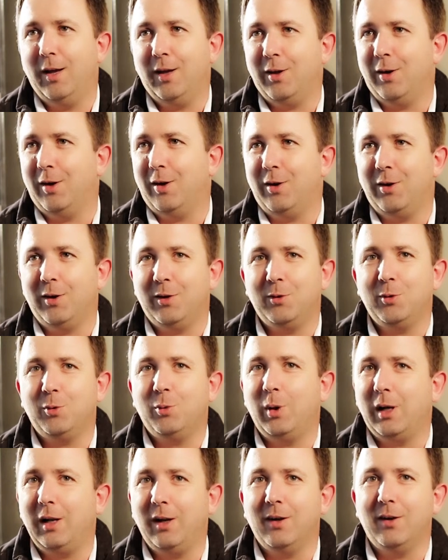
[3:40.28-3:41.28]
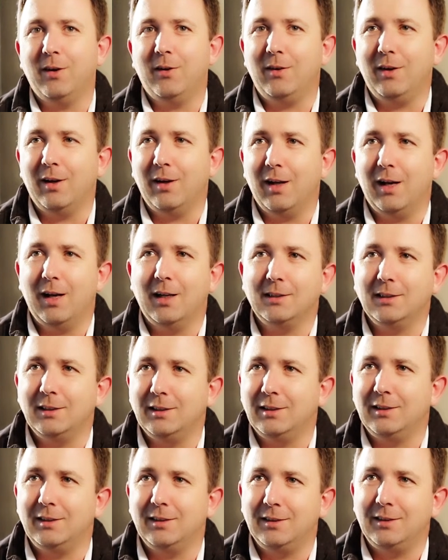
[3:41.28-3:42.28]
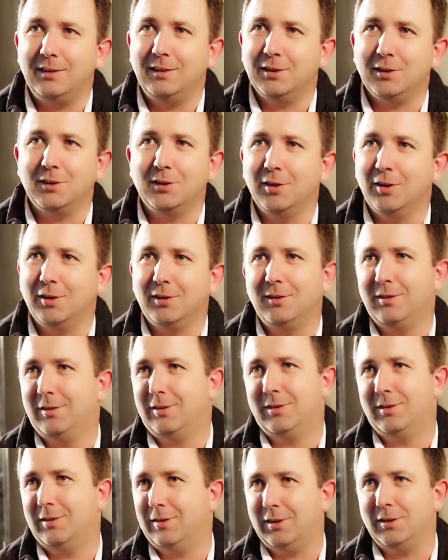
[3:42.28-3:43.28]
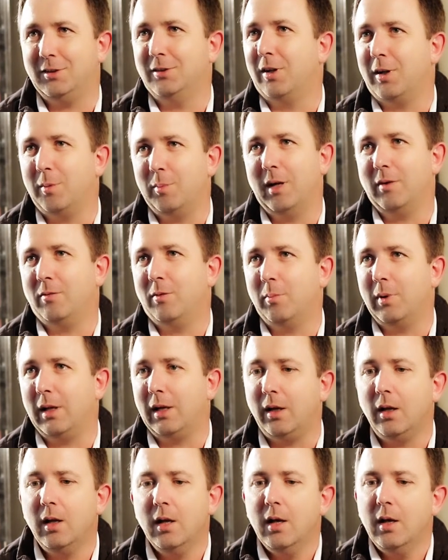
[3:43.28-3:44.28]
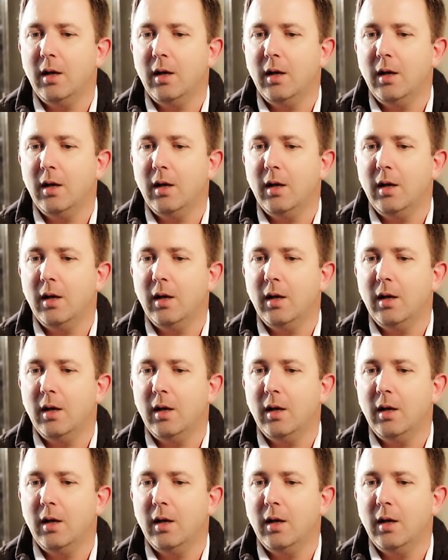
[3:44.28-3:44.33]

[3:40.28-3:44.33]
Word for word: you know, you're quickly going to realize it's, it's just not, it's not about the money.